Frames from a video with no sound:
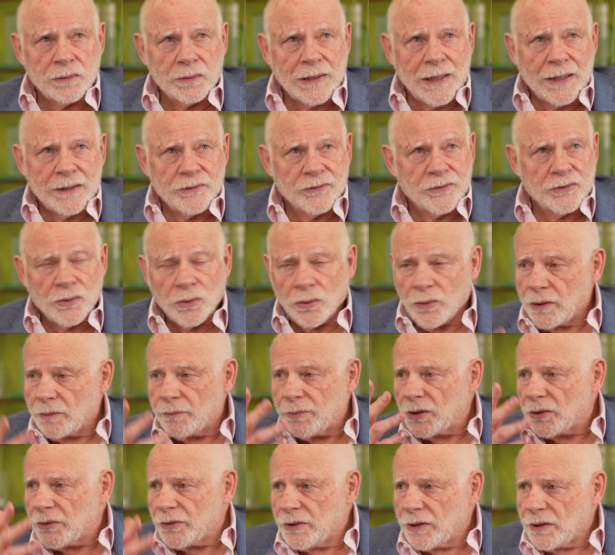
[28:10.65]
8-story
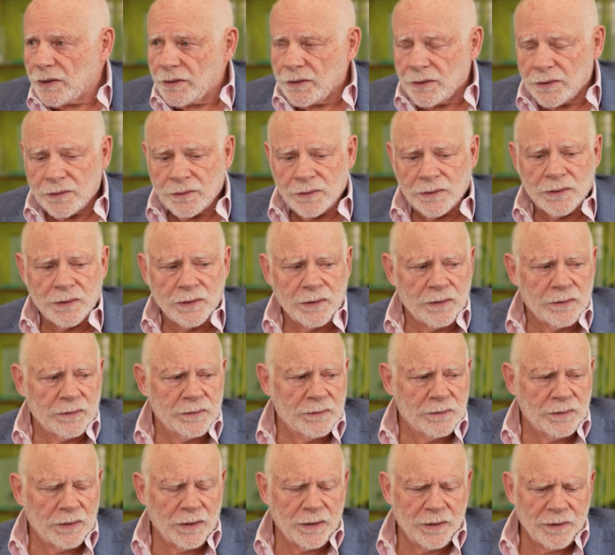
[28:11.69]
building, and
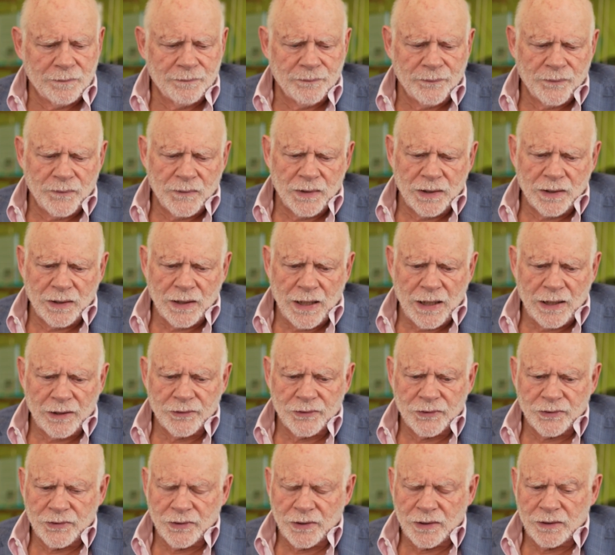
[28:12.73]
it
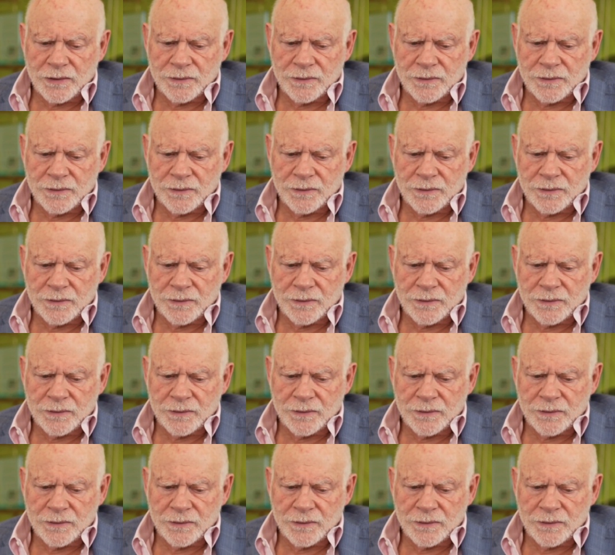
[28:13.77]
has